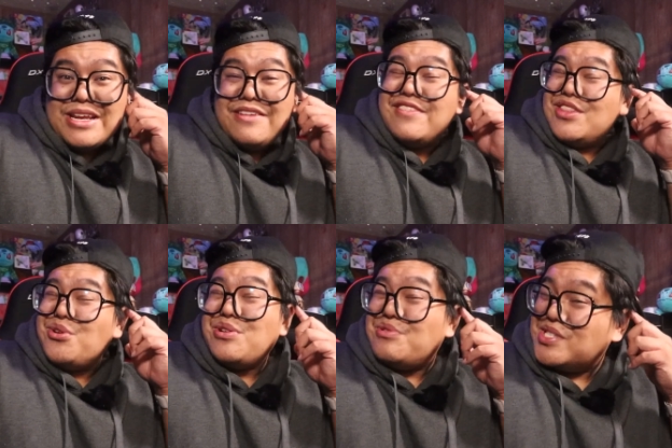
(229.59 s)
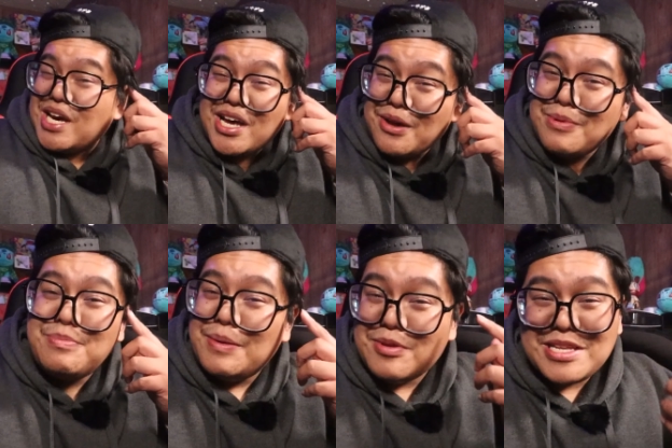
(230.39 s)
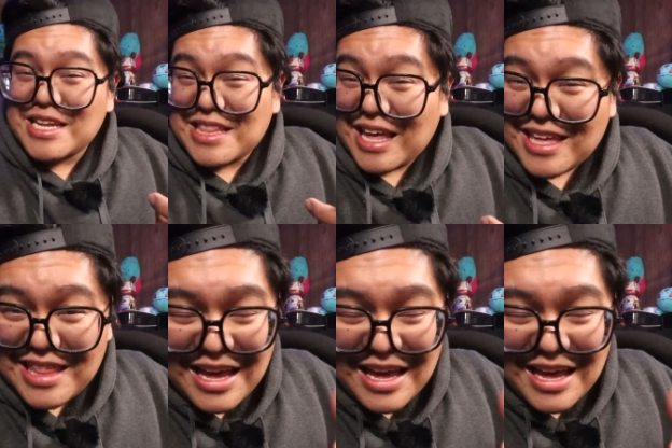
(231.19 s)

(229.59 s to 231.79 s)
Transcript: even though it was cut up and people didn't like